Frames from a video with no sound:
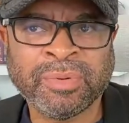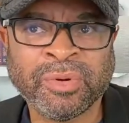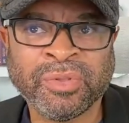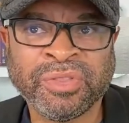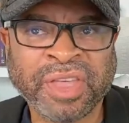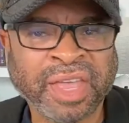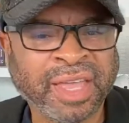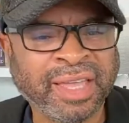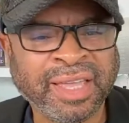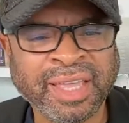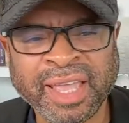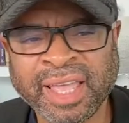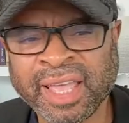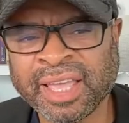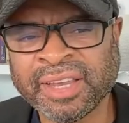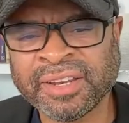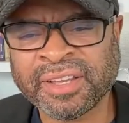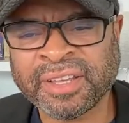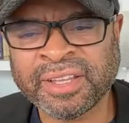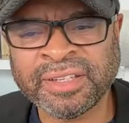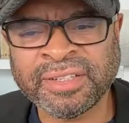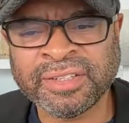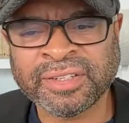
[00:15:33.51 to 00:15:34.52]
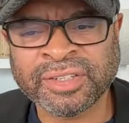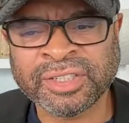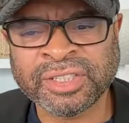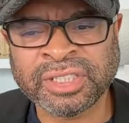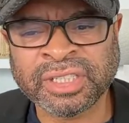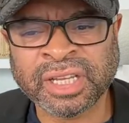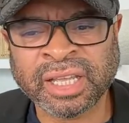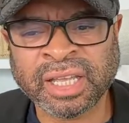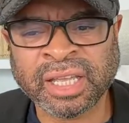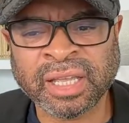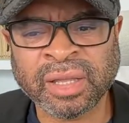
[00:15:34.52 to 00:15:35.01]
they can't
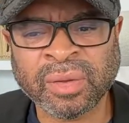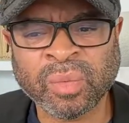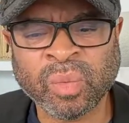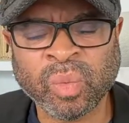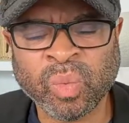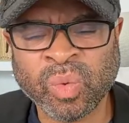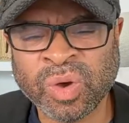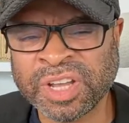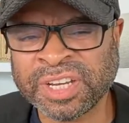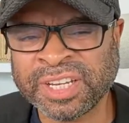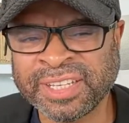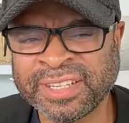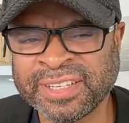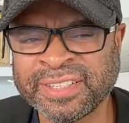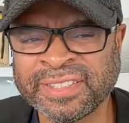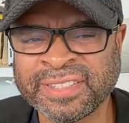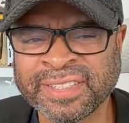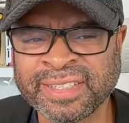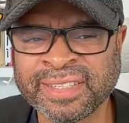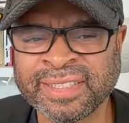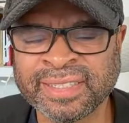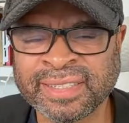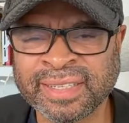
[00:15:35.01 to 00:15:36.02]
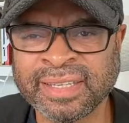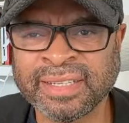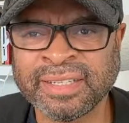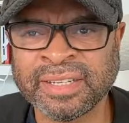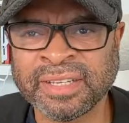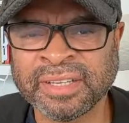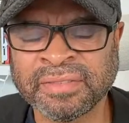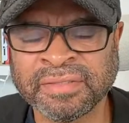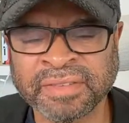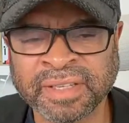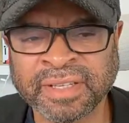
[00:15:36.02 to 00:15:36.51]
understand what his
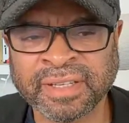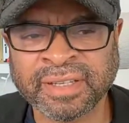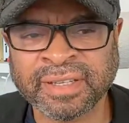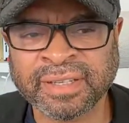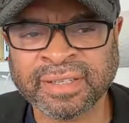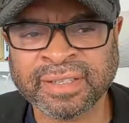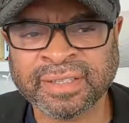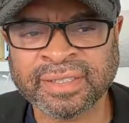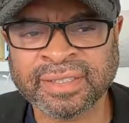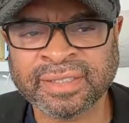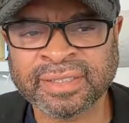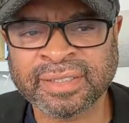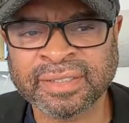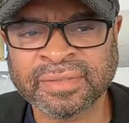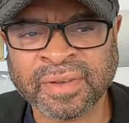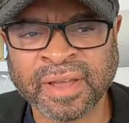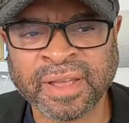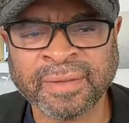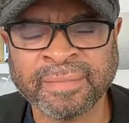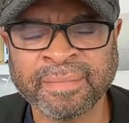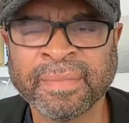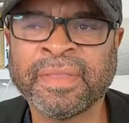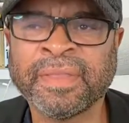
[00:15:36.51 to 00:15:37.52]
incentive is, right?